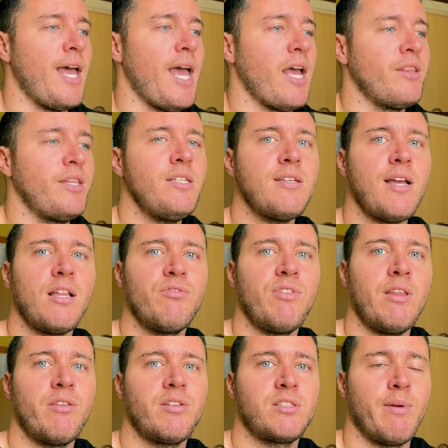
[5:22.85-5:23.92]
And these
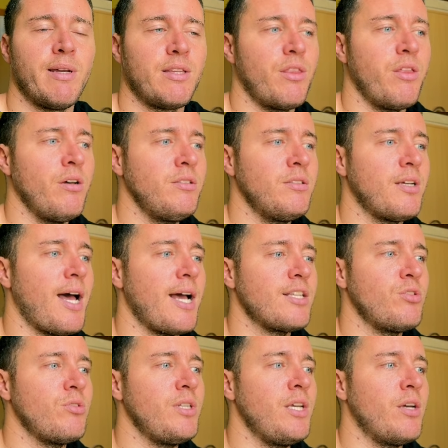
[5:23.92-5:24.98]
advanced methods
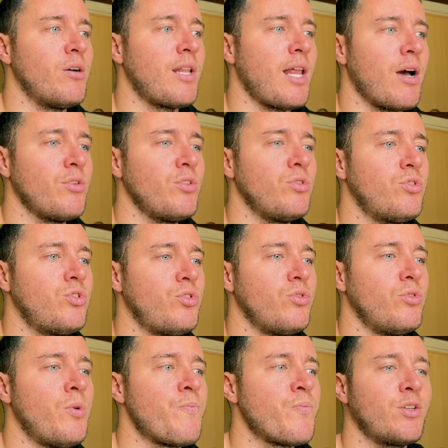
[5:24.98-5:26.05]
actually allow you
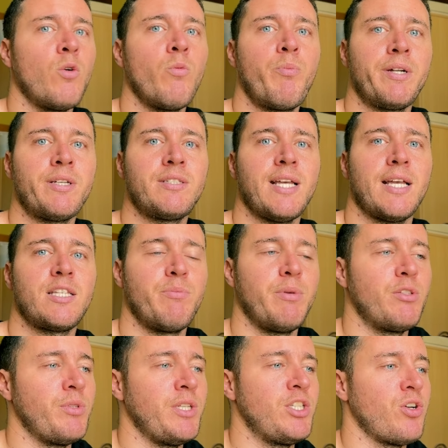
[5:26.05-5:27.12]
to compare sets
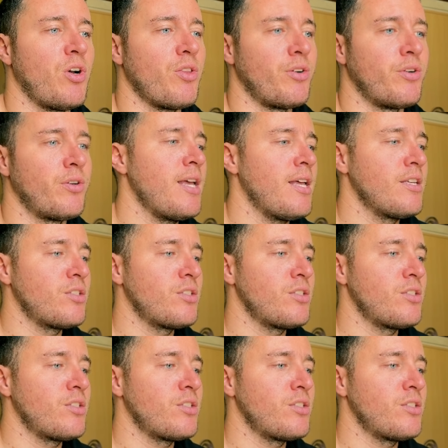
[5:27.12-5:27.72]
between each other.